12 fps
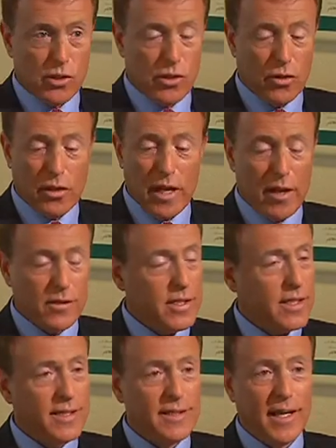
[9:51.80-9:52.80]
turned out
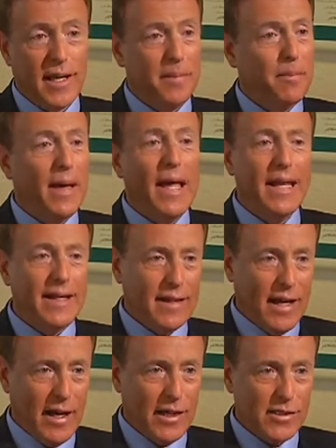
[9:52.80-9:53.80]
to contain many
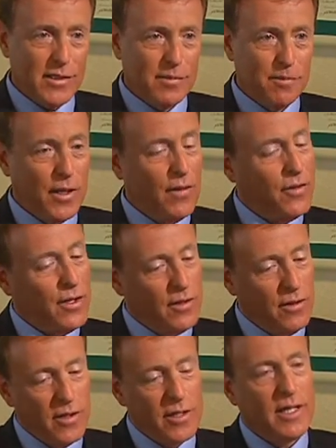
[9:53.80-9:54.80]
lies, but if you
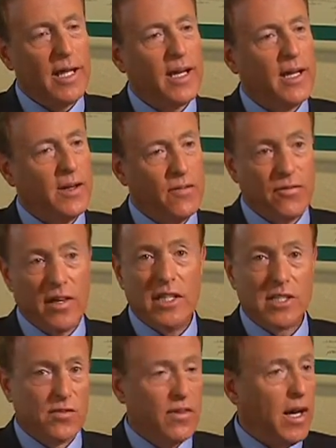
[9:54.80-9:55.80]
looked at it at
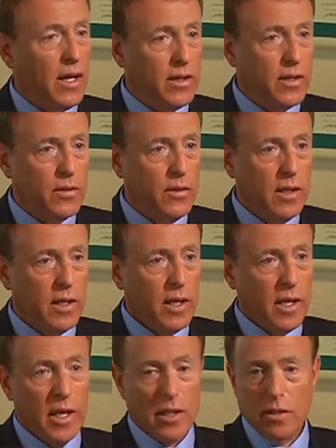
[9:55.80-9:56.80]
face value,
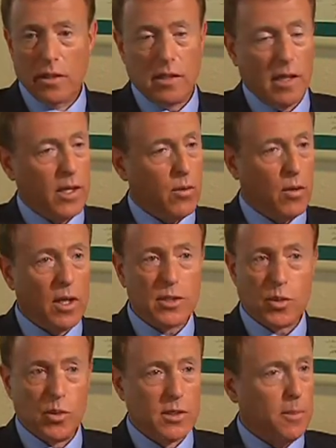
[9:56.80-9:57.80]
it looked like
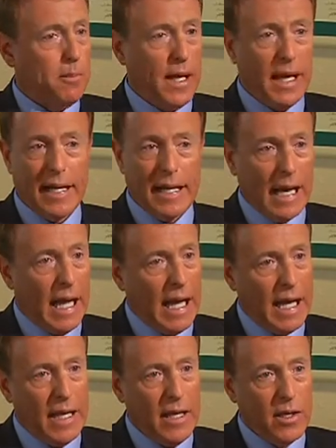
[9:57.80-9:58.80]
Russ was a bad
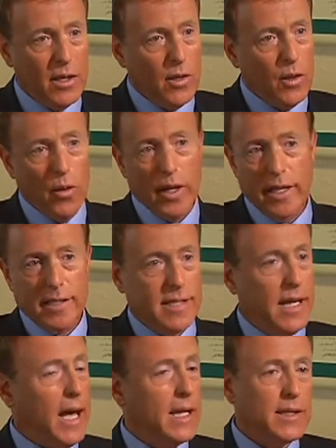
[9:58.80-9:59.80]
guy who had
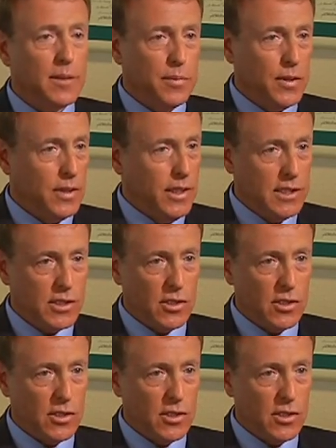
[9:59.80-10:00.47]
attacked the police